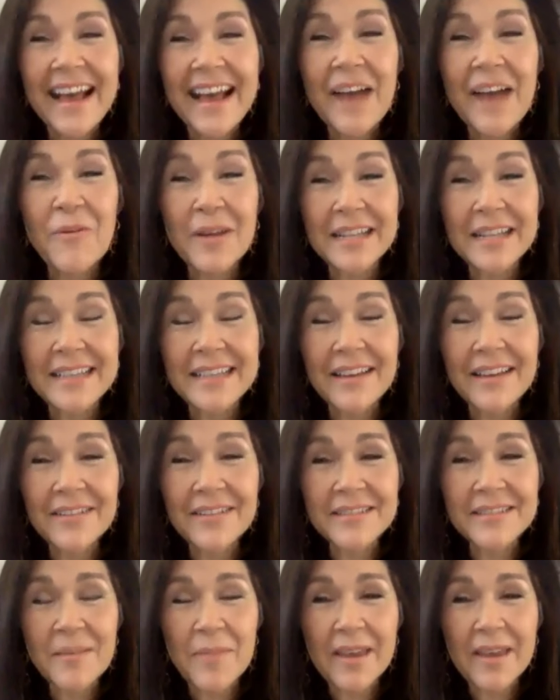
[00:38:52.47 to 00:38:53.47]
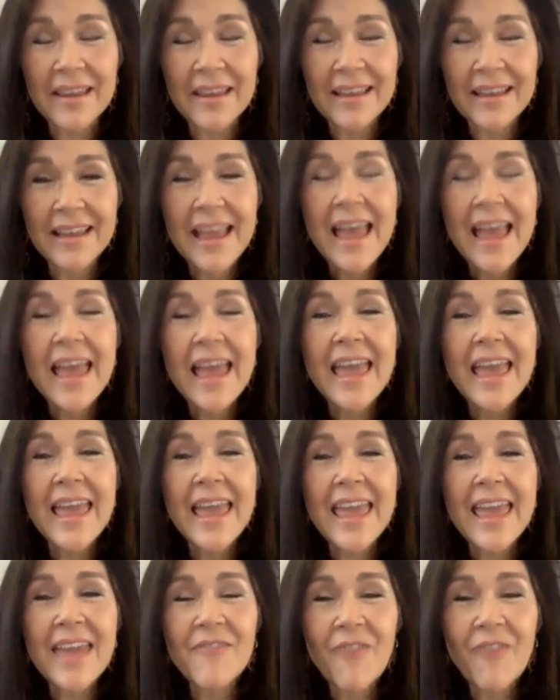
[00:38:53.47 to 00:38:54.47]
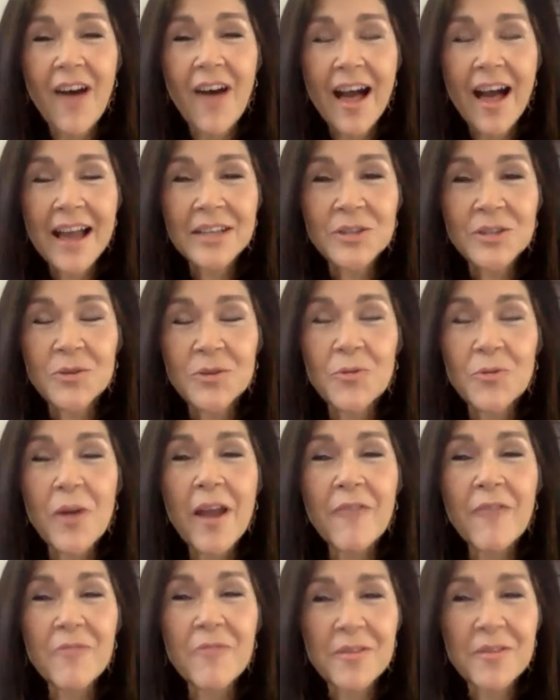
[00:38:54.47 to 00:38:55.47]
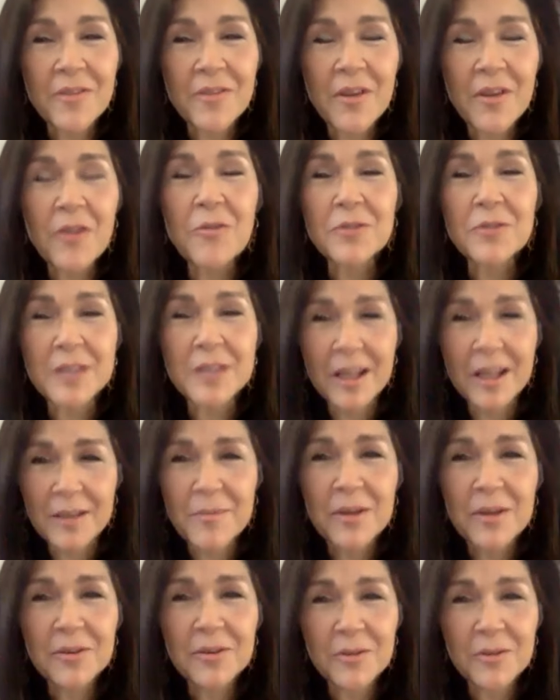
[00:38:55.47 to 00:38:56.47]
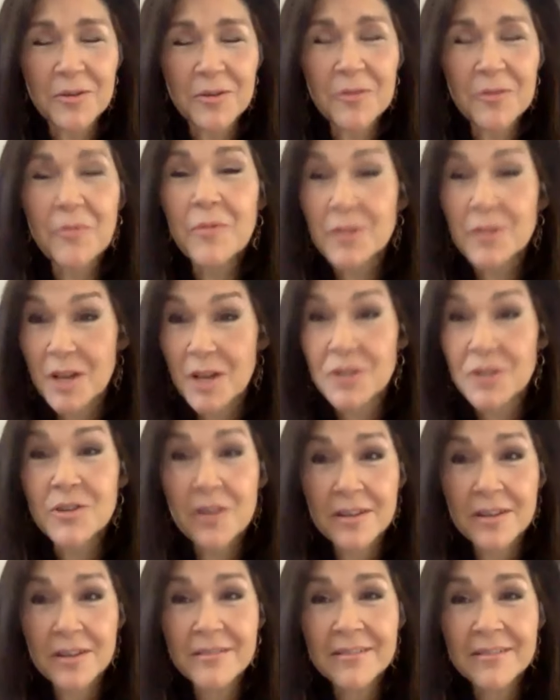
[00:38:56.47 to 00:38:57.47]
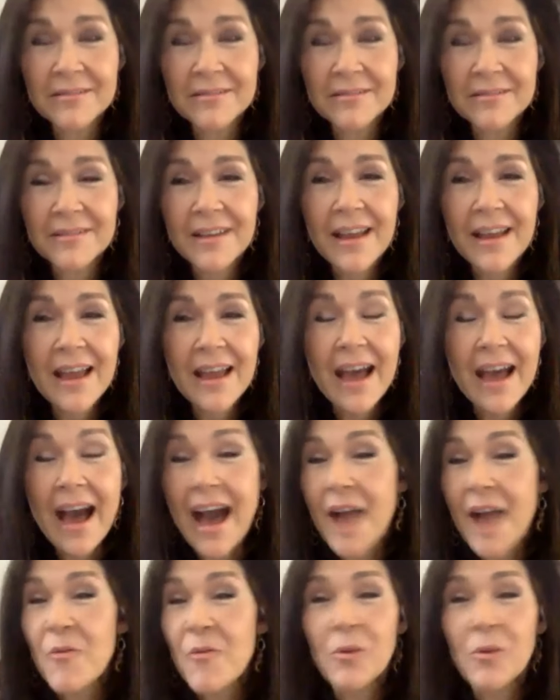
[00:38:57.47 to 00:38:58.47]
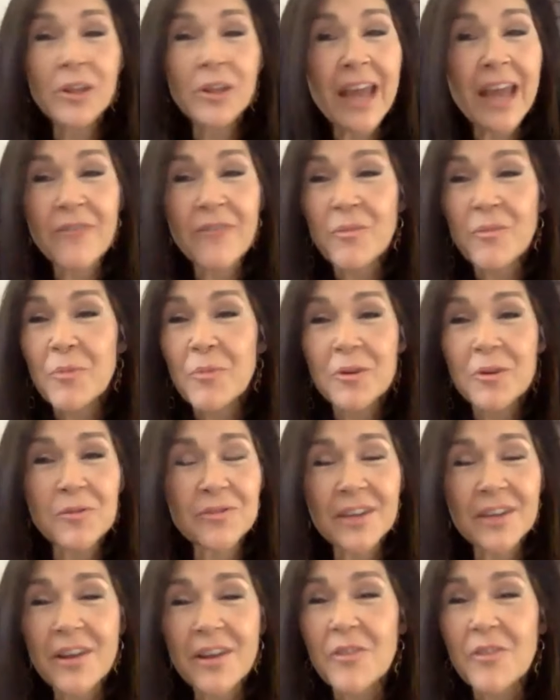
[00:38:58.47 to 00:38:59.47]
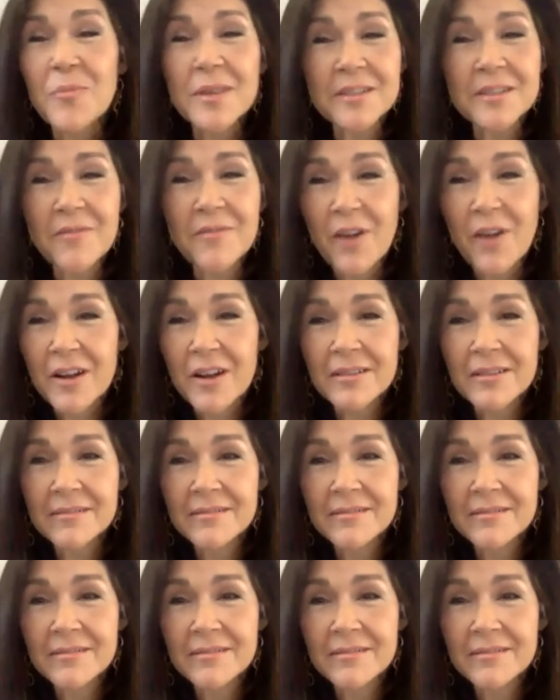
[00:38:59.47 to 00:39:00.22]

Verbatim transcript: I want to tell you something. If I do everything you're telling me to do, which I should, I will never produce another piece of art.